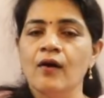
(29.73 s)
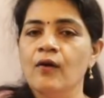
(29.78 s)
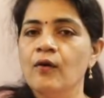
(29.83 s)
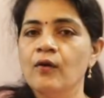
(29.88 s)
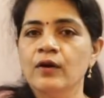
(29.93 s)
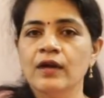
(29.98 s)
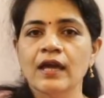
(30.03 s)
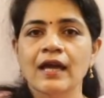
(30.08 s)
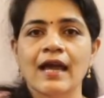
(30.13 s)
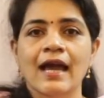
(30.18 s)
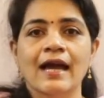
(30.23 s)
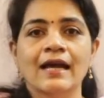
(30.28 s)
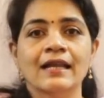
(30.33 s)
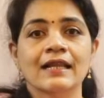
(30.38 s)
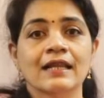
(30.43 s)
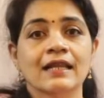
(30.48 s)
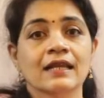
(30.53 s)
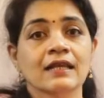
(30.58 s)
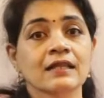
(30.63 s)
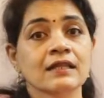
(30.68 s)
Okay,
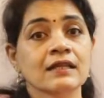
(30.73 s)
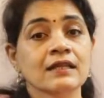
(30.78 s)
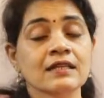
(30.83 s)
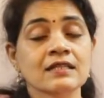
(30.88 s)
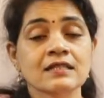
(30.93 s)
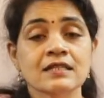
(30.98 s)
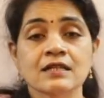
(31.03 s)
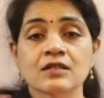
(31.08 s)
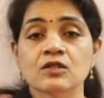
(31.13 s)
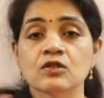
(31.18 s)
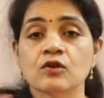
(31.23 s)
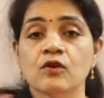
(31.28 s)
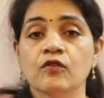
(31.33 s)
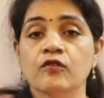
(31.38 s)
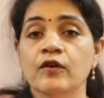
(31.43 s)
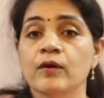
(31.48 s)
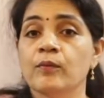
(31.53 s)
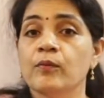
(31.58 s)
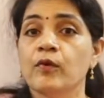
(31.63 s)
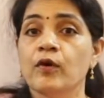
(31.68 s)
and the distance
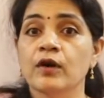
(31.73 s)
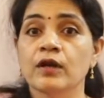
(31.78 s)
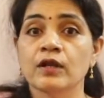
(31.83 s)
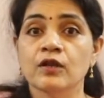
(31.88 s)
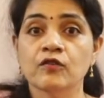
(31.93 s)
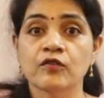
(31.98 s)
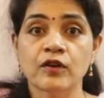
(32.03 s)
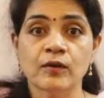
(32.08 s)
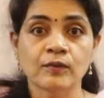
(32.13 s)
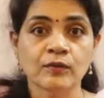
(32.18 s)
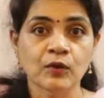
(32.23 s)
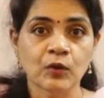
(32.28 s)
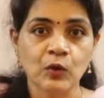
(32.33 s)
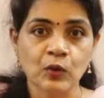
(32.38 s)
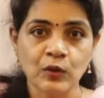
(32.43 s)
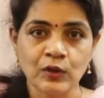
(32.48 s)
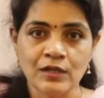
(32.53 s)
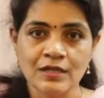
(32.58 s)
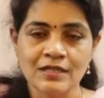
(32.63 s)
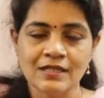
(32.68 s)
of a point from the
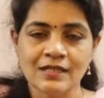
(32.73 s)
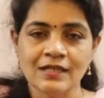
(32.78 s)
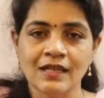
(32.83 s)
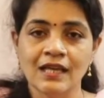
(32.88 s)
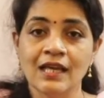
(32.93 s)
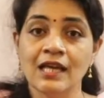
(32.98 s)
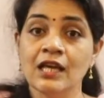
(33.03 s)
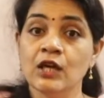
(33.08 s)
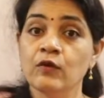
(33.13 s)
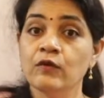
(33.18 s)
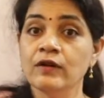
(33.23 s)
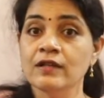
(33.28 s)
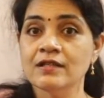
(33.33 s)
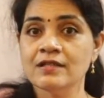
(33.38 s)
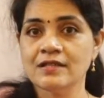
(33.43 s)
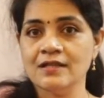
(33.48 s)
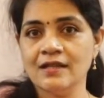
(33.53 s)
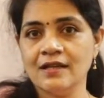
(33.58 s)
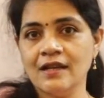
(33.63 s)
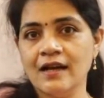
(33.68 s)
origin,
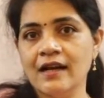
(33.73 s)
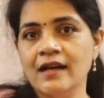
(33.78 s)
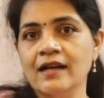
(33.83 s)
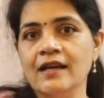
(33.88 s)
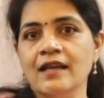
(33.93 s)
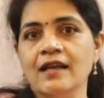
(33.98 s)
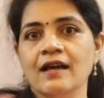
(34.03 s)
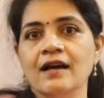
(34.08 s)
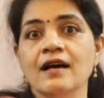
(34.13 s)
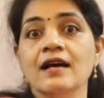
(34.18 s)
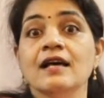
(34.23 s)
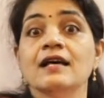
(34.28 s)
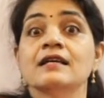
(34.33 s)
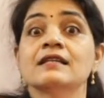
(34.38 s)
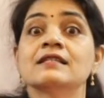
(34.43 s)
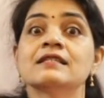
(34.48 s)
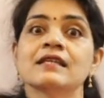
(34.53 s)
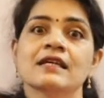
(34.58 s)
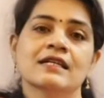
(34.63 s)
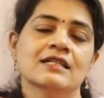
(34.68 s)
equidistant idea,
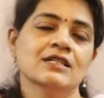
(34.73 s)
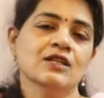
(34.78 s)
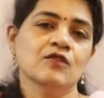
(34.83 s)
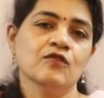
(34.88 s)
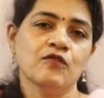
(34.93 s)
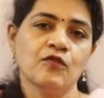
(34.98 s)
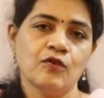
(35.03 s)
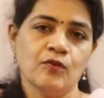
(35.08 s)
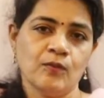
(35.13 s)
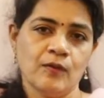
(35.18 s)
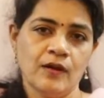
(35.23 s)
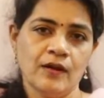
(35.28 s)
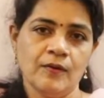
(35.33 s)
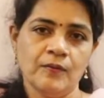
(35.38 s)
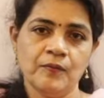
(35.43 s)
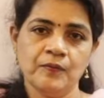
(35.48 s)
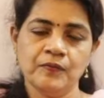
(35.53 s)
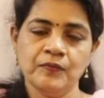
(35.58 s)
section formula.